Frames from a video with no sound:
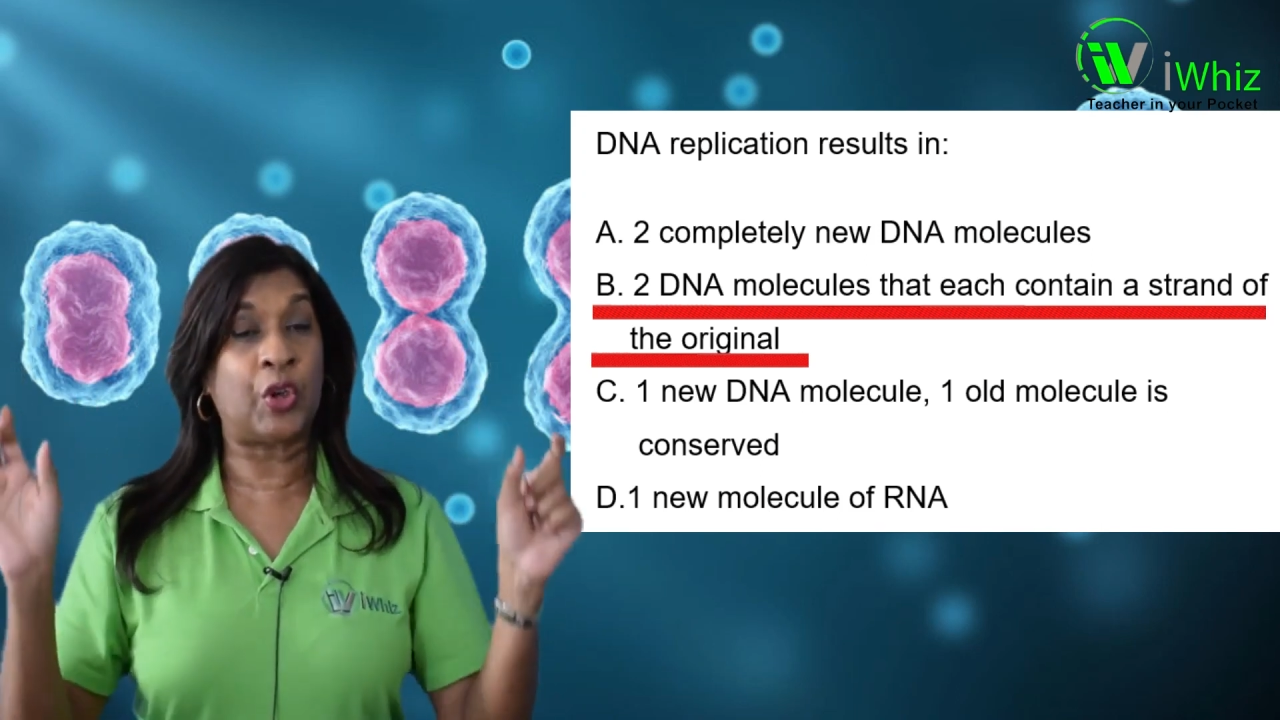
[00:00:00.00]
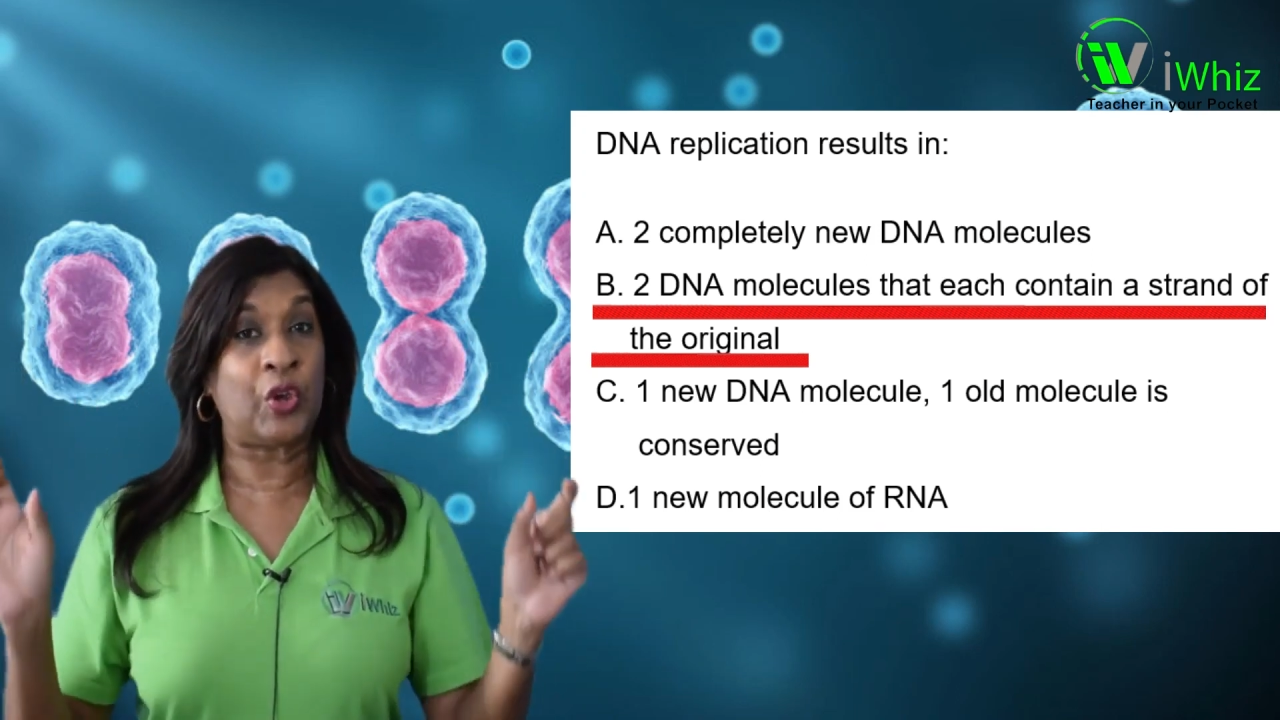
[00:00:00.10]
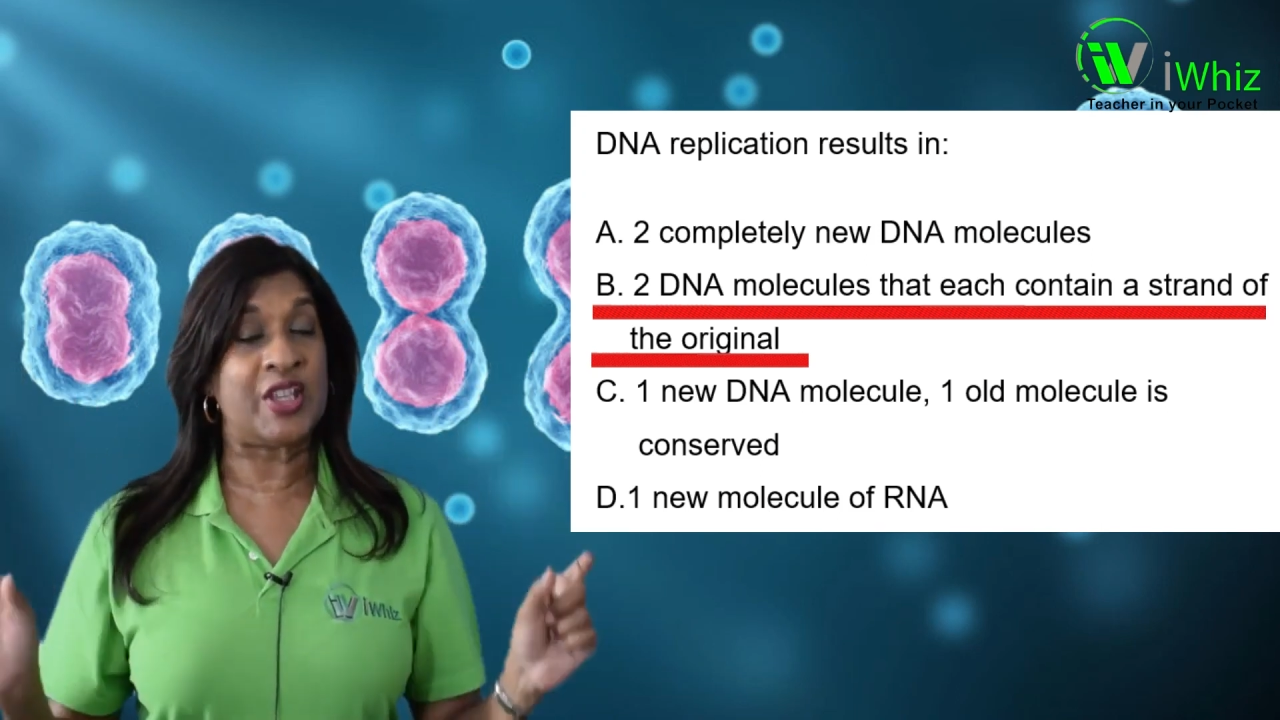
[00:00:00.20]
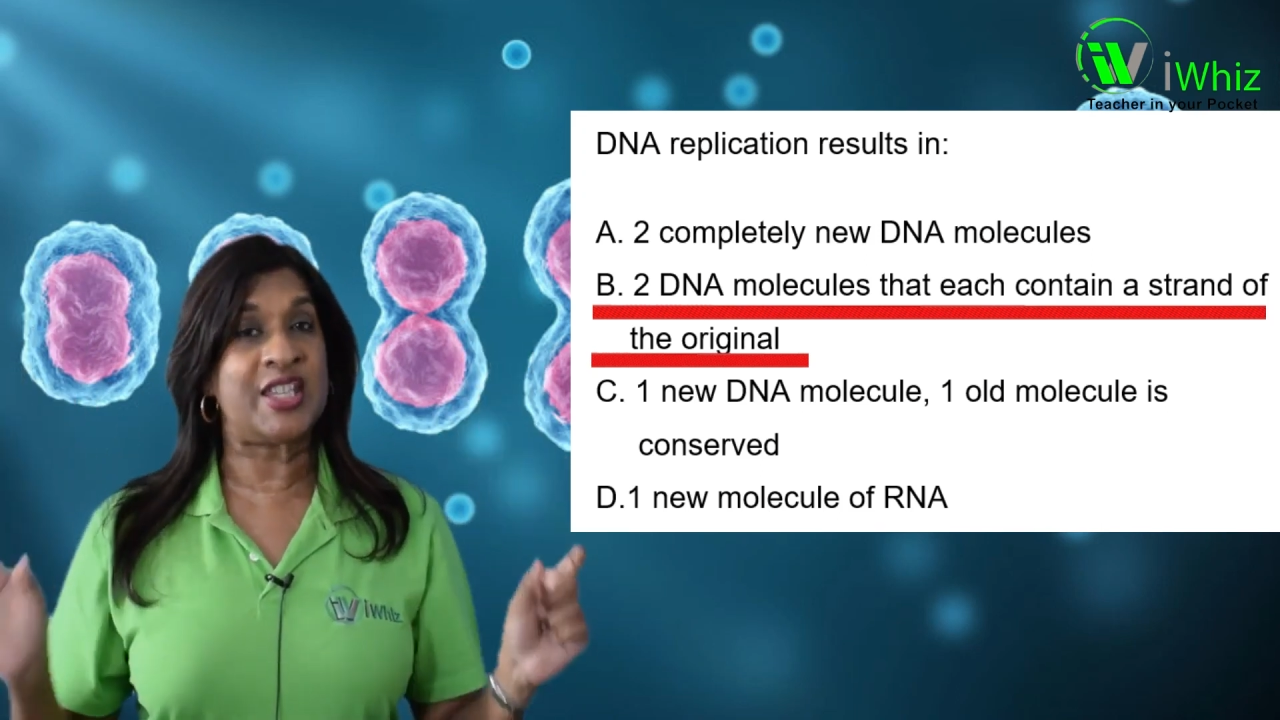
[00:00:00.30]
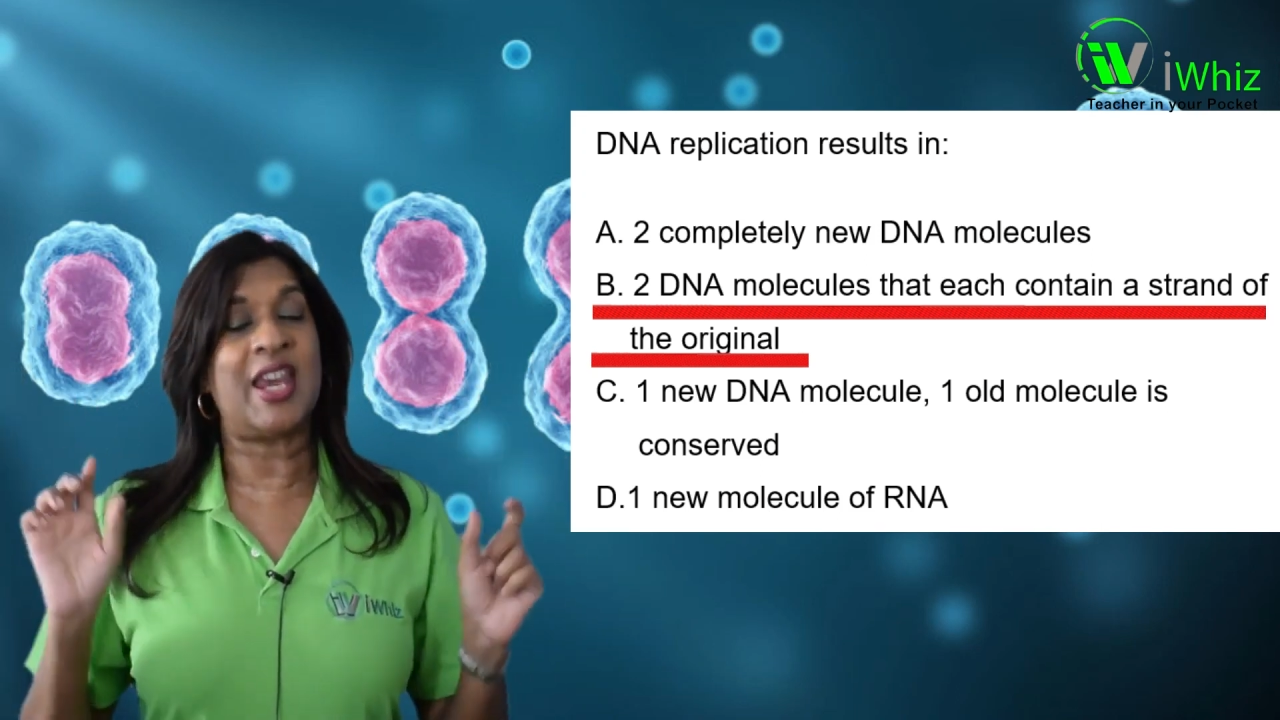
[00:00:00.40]

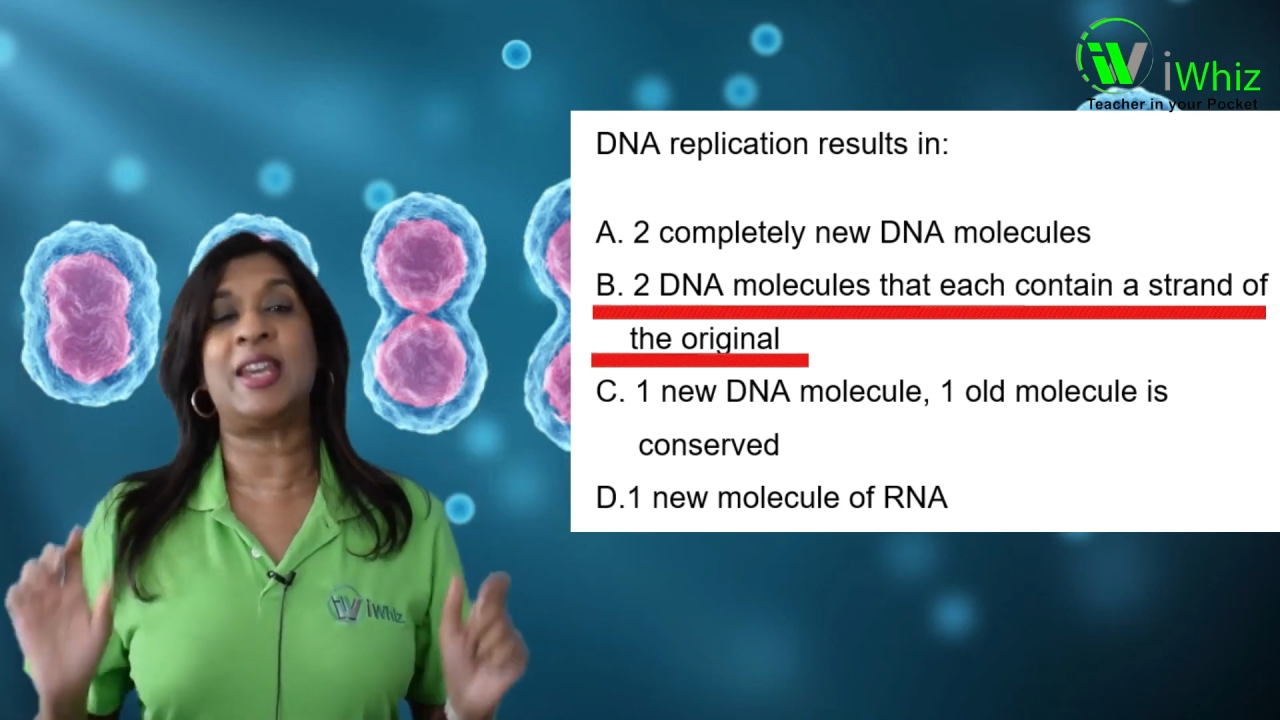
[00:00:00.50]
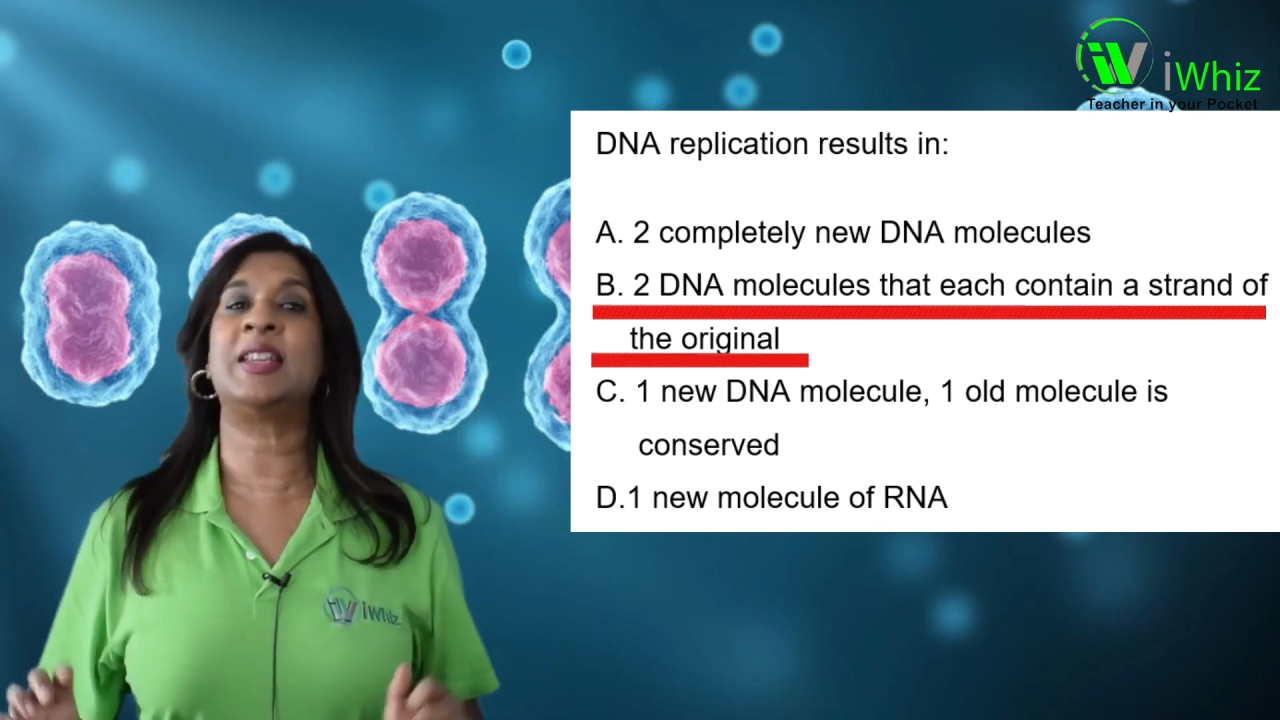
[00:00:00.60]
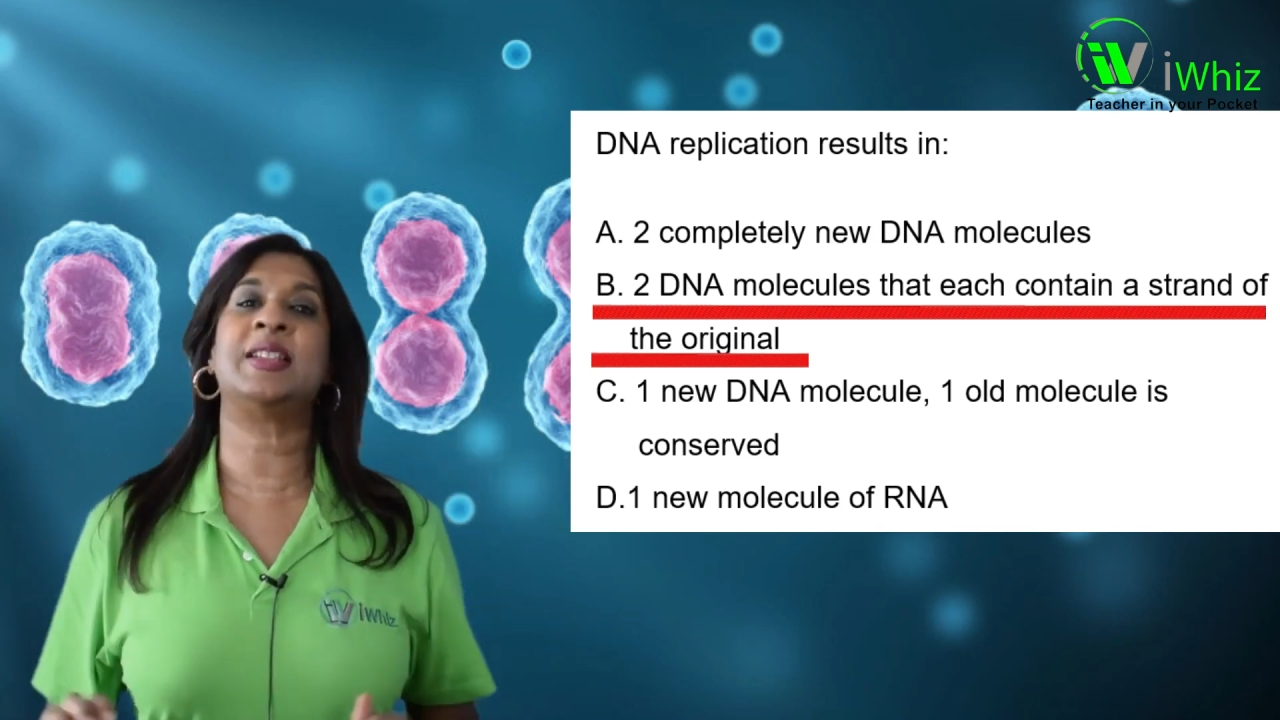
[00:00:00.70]
contain